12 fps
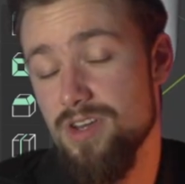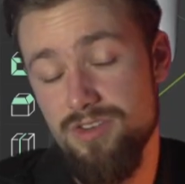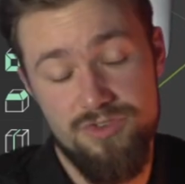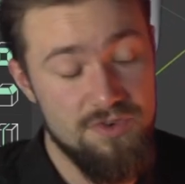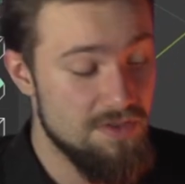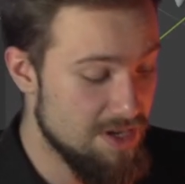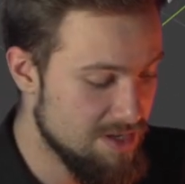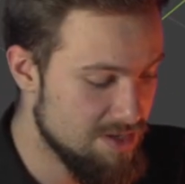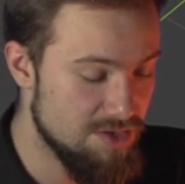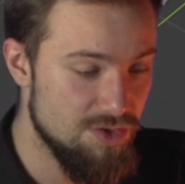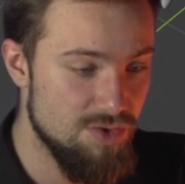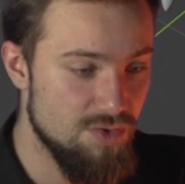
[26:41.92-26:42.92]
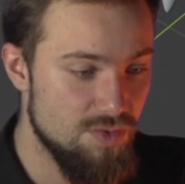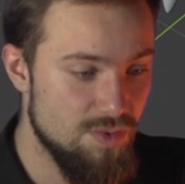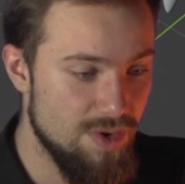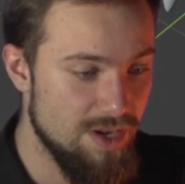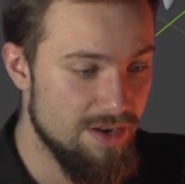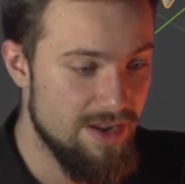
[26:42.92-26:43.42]
the truth is, you
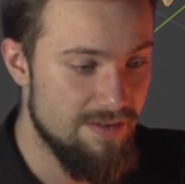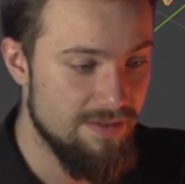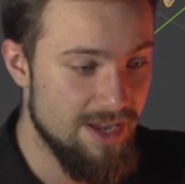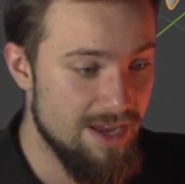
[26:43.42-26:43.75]
will never